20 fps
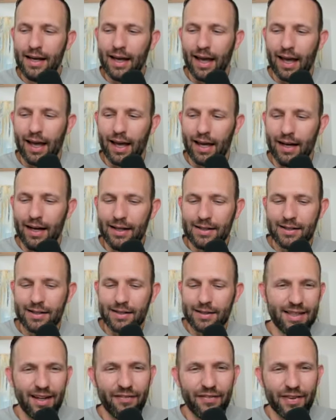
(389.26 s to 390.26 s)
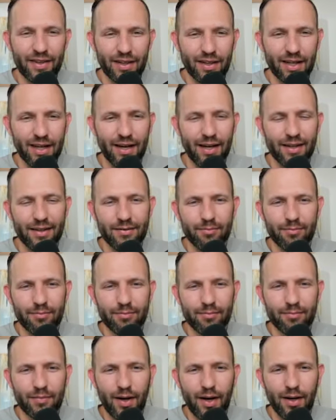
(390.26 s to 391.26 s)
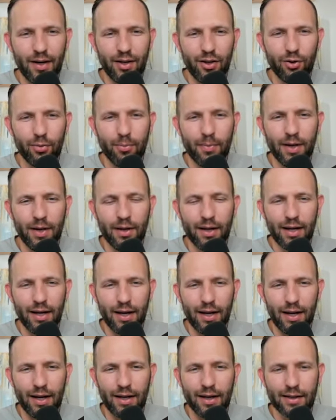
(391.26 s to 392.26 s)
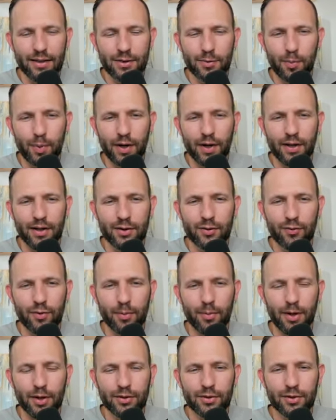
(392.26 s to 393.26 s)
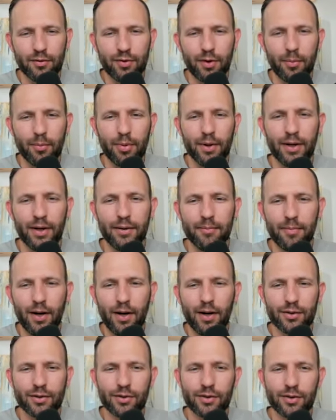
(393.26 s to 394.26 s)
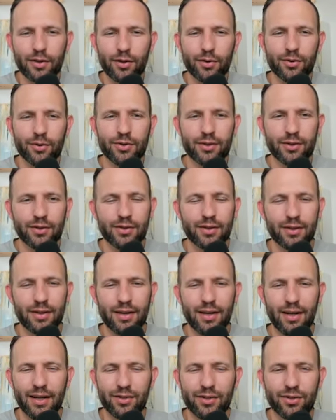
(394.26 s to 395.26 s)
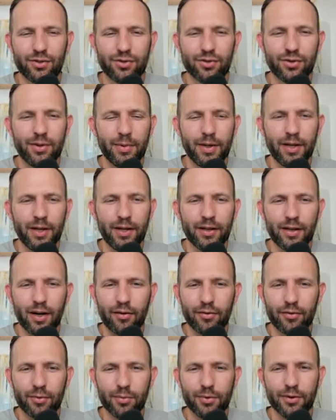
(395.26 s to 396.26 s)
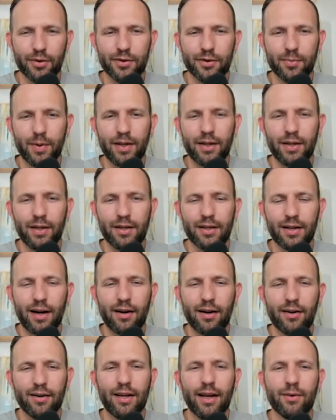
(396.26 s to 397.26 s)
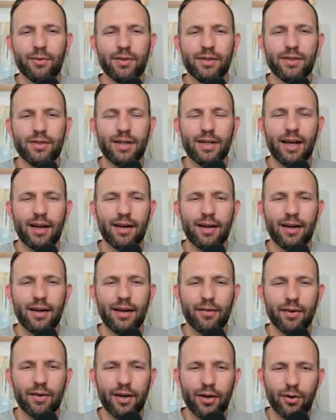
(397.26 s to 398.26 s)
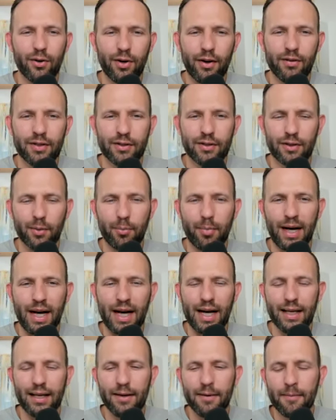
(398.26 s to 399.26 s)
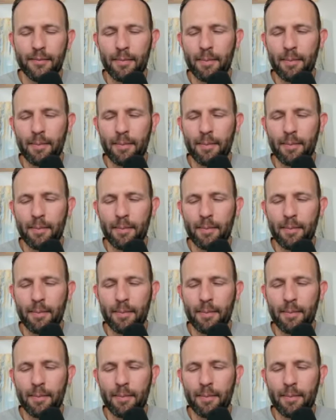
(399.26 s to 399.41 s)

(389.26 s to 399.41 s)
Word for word: And it's definitely a, a humiliating experience for most of them, but also just extremely uncomfortable to spend the entire day with sand in every crevice of your body.